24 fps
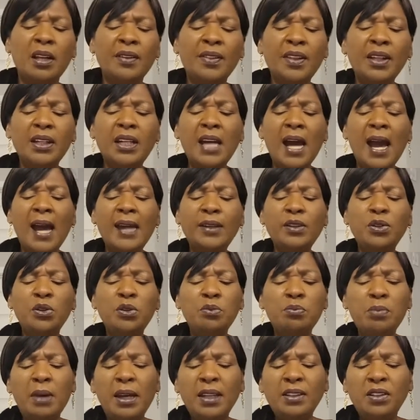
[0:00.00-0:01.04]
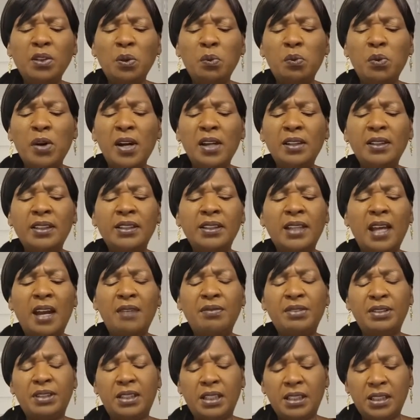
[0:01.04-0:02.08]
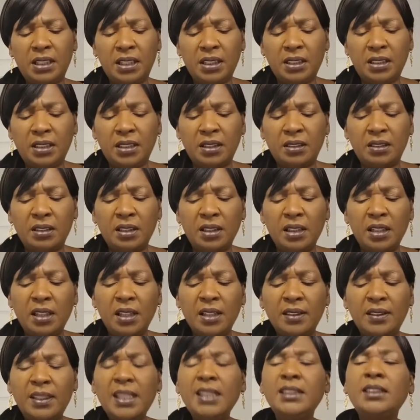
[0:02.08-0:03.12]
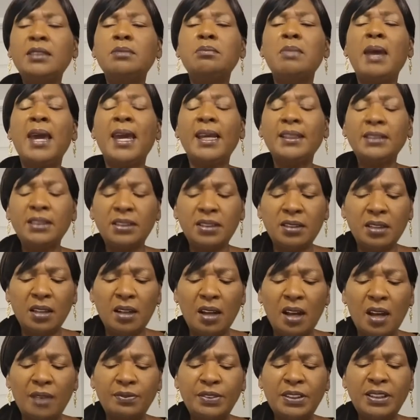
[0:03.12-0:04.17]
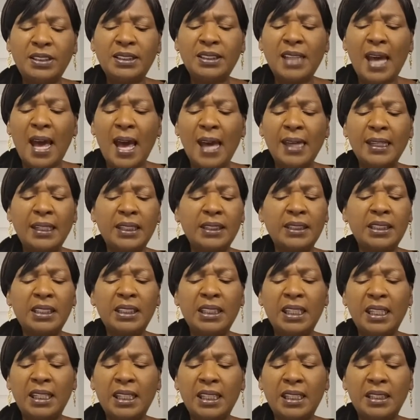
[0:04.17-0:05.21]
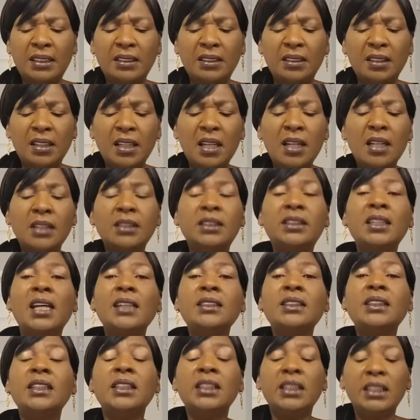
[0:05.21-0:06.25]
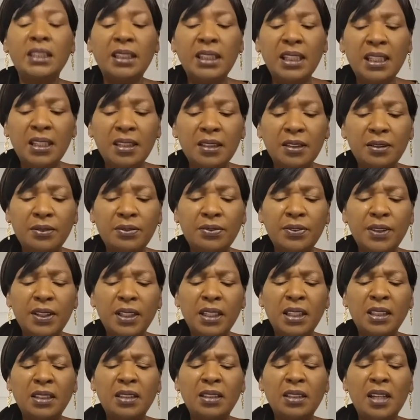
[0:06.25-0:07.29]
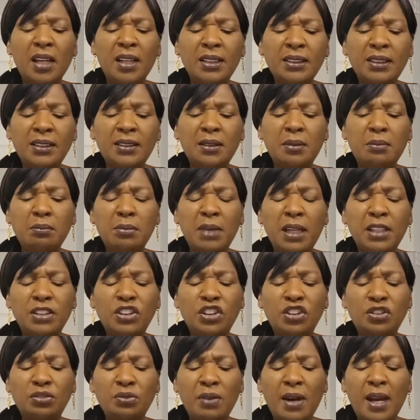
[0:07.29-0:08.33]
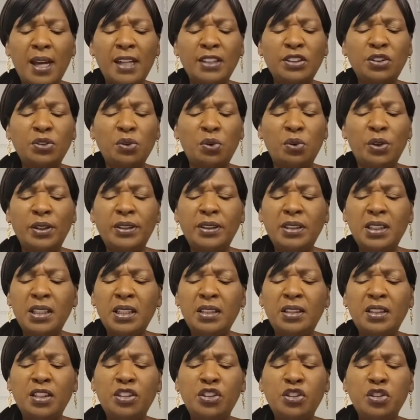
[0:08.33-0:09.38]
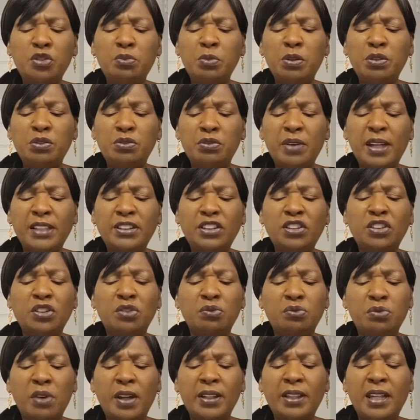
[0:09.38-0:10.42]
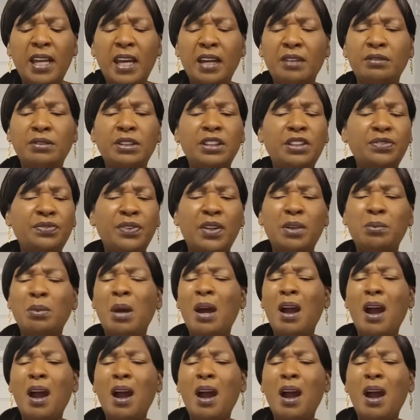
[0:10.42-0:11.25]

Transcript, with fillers: The God who made the world and everything in it, this master of sky and land, doesn't live in custom made shrines or need the human race to run errands for him.